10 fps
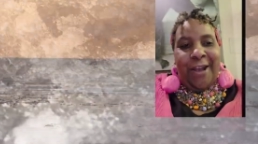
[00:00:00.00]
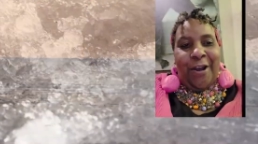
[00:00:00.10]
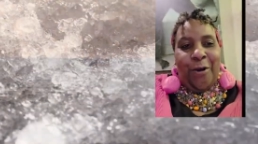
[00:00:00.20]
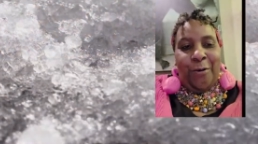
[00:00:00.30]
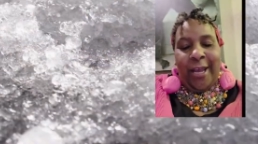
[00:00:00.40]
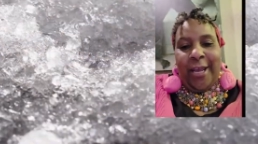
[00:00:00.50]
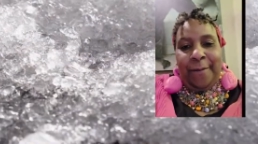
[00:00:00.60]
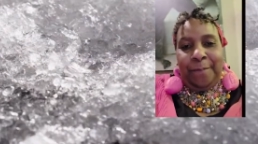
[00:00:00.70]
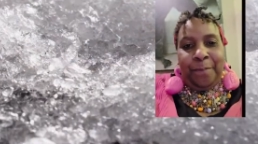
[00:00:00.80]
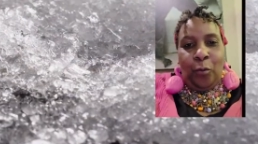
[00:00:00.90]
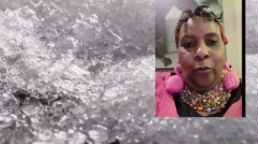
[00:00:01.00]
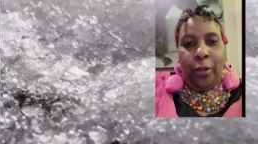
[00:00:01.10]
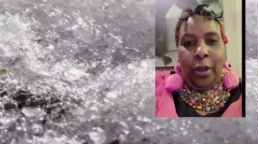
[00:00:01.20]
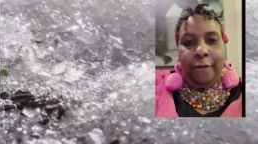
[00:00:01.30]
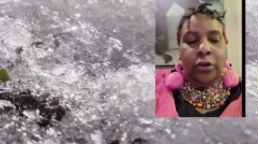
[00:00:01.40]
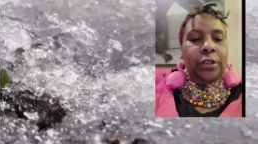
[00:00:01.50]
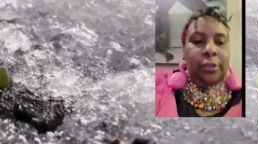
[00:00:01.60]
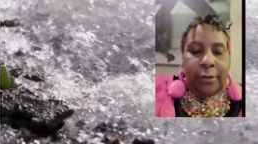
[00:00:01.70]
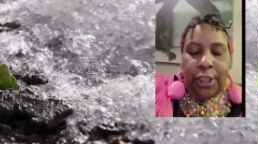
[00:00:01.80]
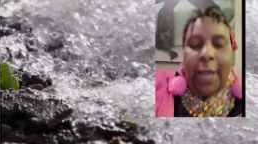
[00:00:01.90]
Okay, the
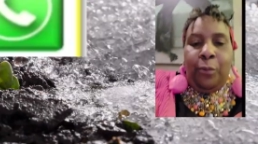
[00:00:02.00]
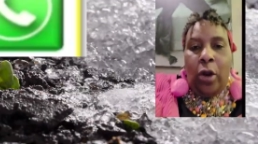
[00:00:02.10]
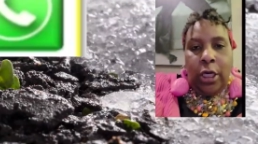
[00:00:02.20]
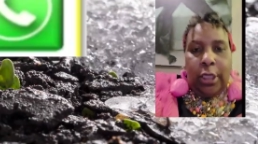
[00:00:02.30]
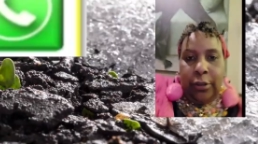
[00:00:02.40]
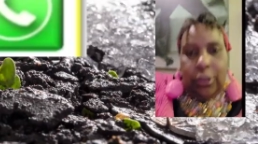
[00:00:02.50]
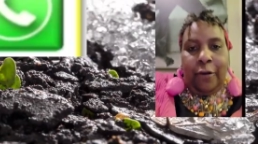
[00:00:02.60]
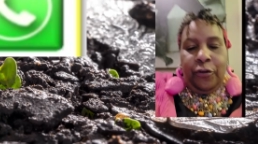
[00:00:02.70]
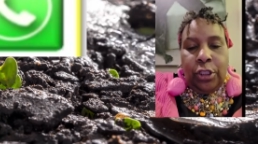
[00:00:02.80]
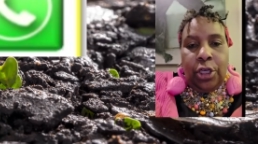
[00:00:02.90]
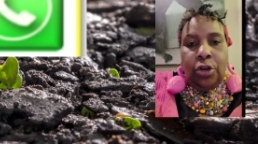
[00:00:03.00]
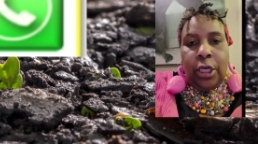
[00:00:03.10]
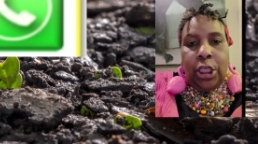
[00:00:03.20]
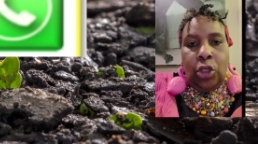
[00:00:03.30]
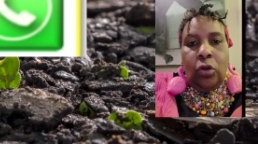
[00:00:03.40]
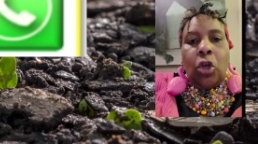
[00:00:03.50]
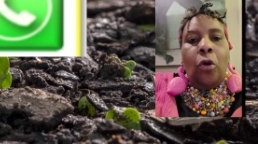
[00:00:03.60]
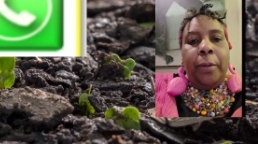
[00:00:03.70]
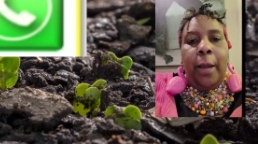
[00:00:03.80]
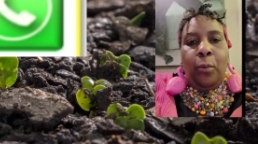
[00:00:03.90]
first step one is the first thing you're going to do is
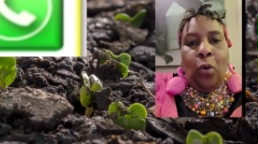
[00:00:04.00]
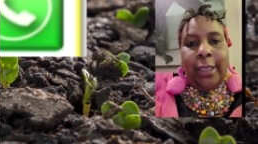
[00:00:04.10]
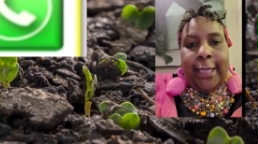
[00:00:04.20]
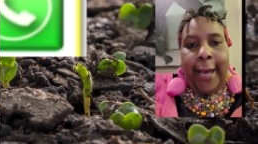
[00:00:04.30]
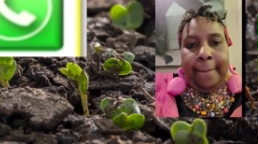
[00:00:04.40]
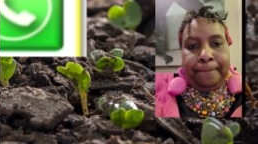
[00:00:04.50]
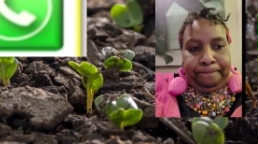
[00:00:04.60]
open up WhatsApp.